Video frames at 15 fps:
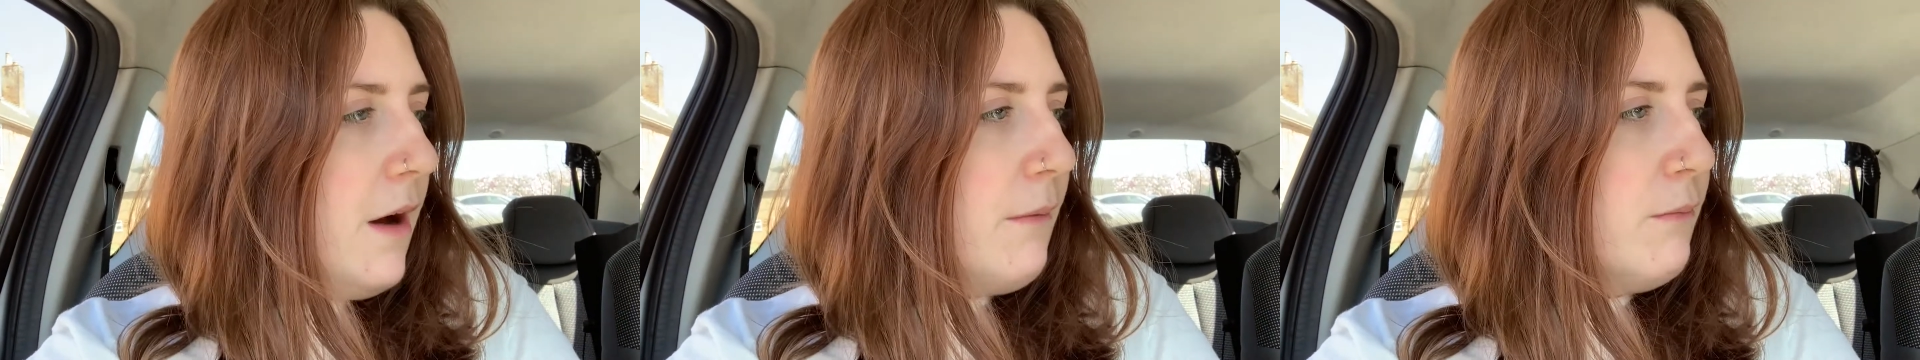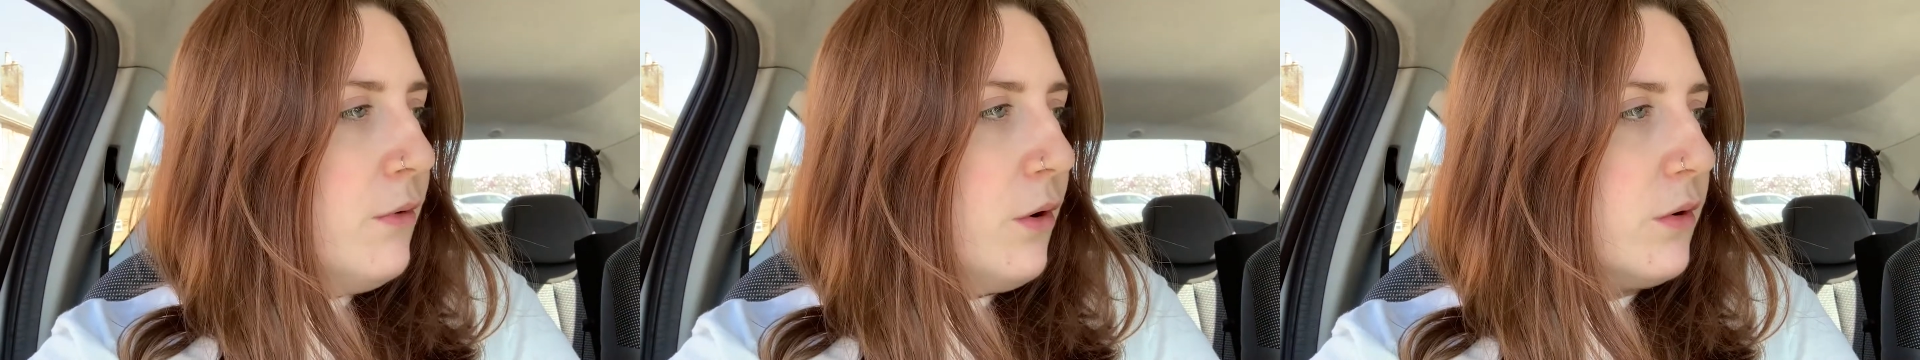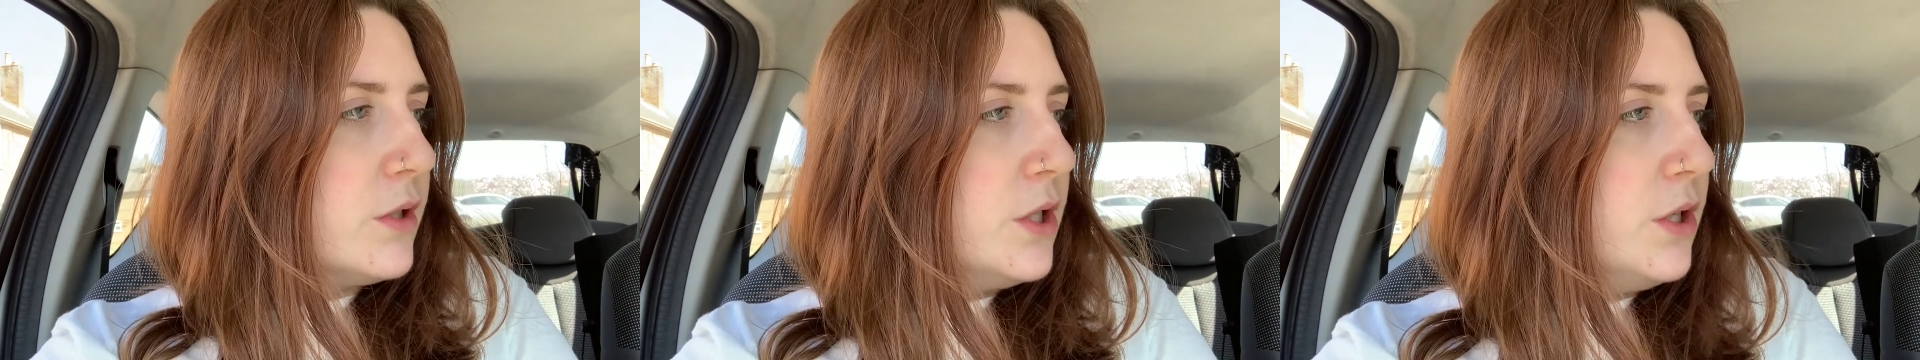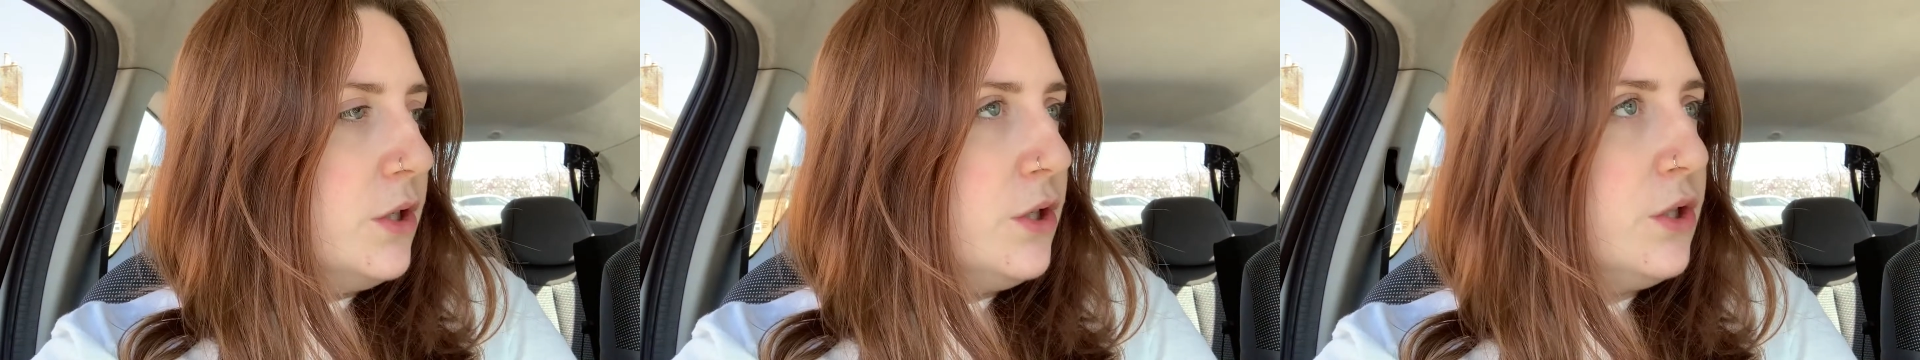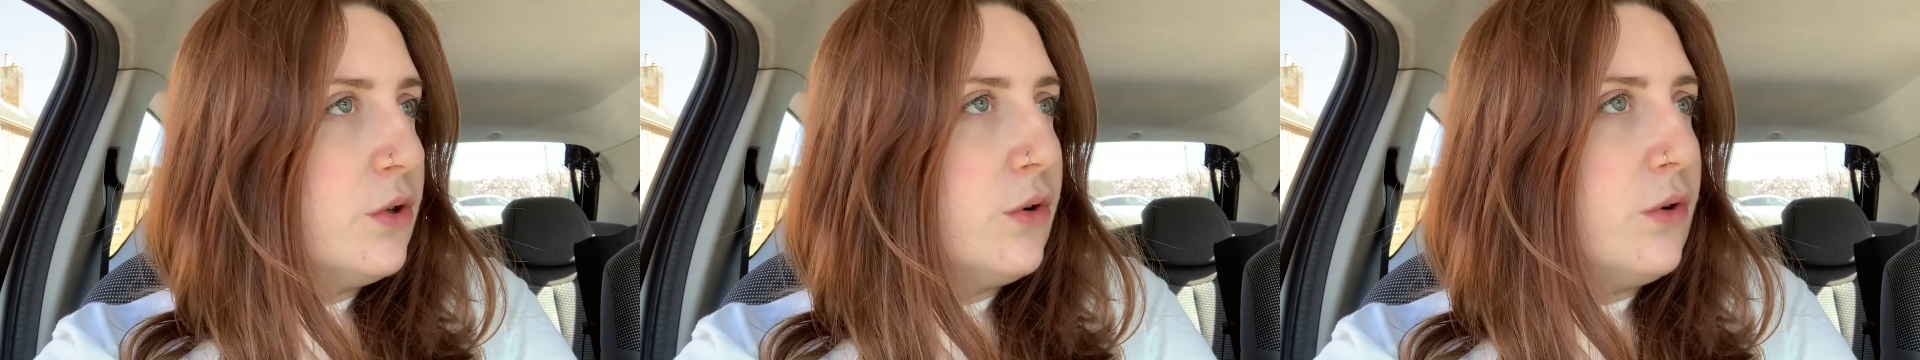I'm not
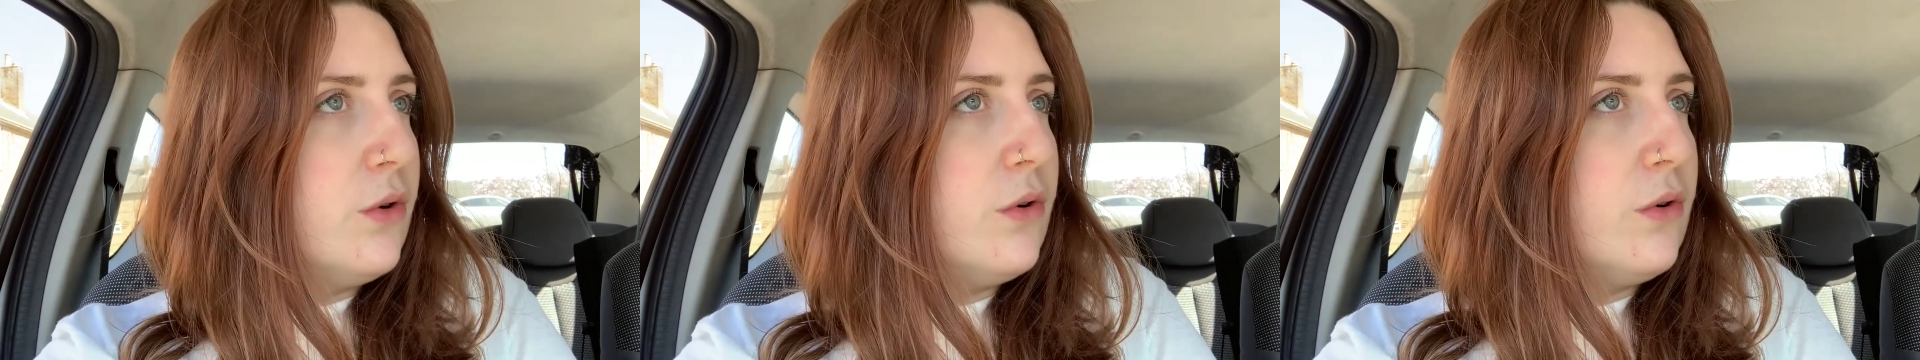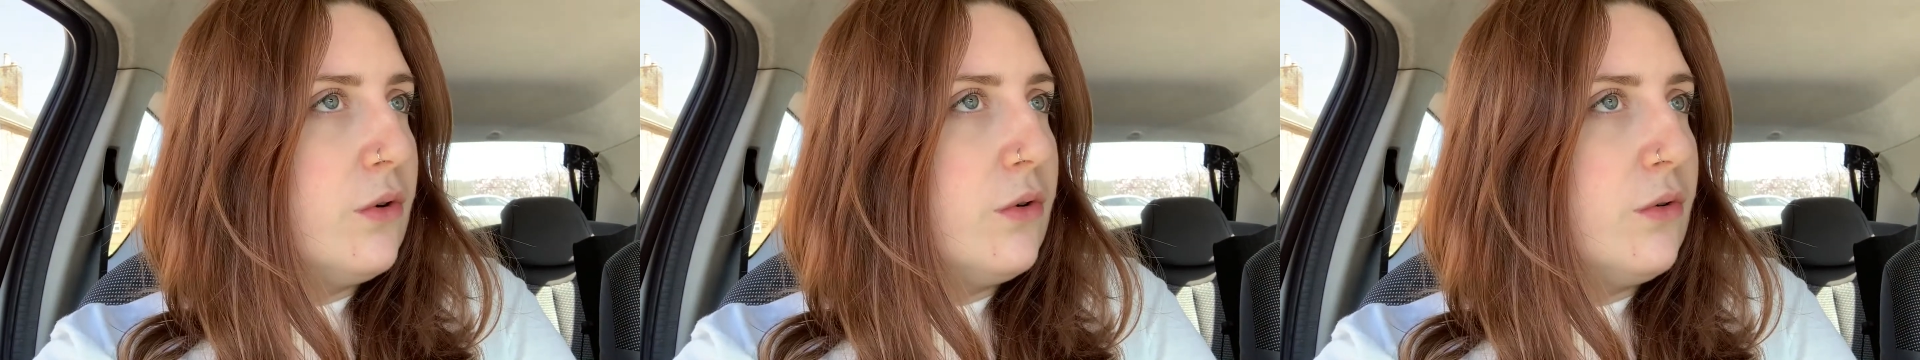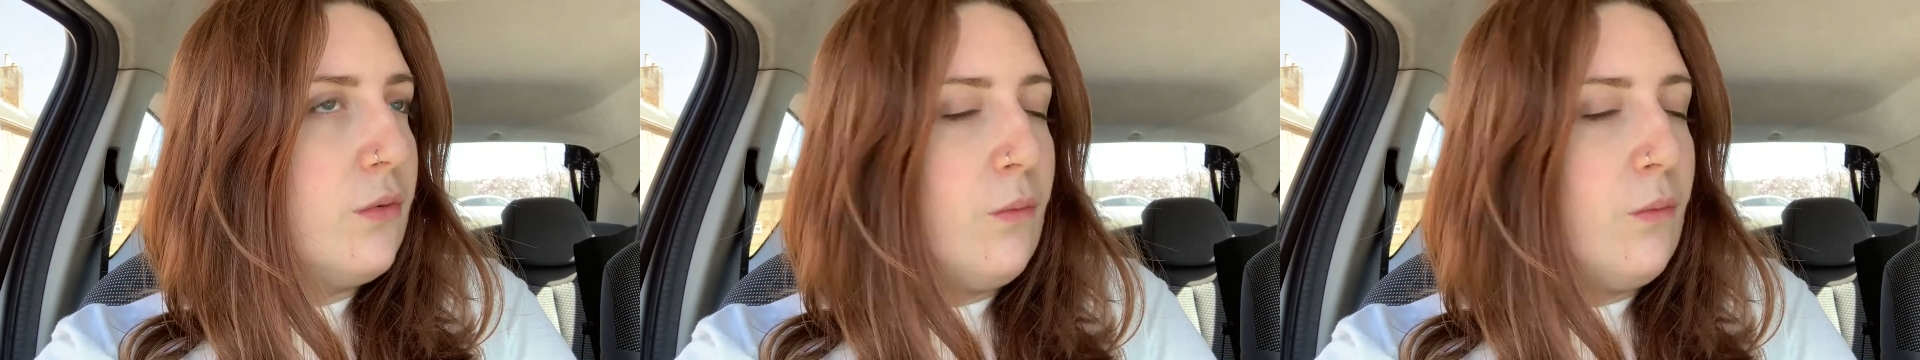too sure